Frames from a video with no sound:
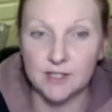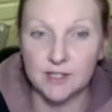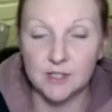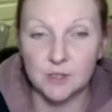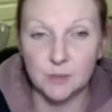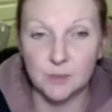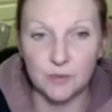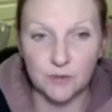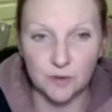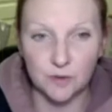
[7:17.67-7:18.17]
So
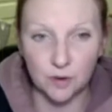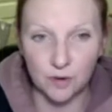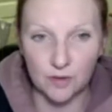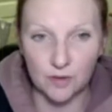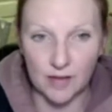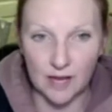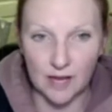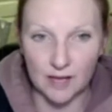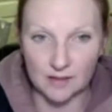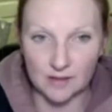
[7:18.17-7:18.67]
we've got
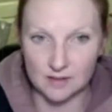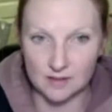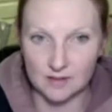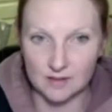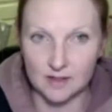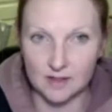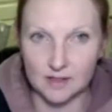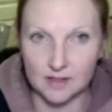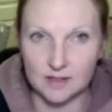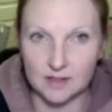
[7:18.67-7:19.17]
that as
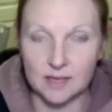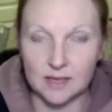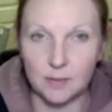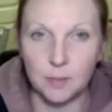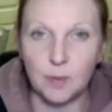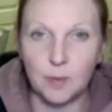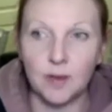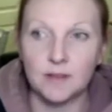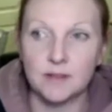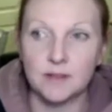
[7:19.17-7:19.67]
the step
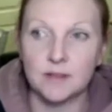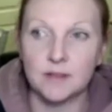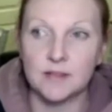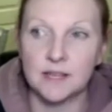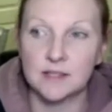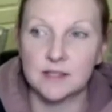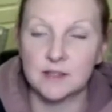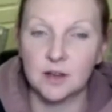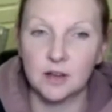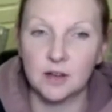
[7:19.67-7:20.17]
1. So that's
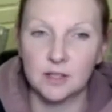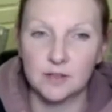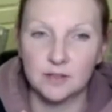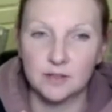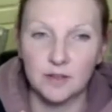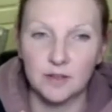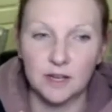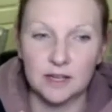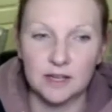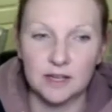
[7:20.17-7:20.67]
kind of
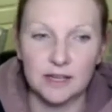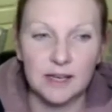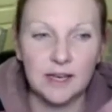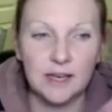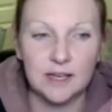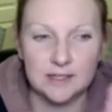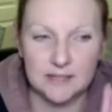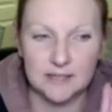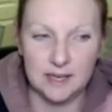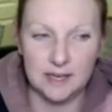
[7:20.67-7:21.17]
like
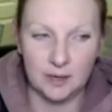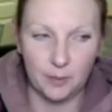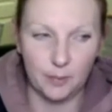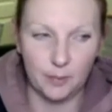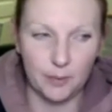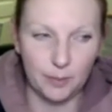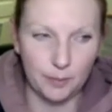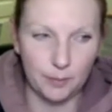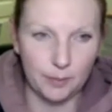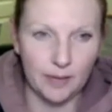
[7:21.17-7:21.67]
to help
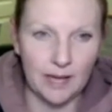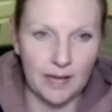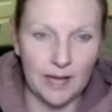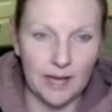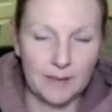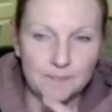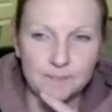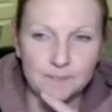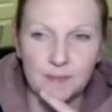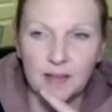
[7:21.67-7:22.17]
you
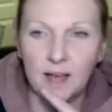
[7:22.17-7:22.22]
plan.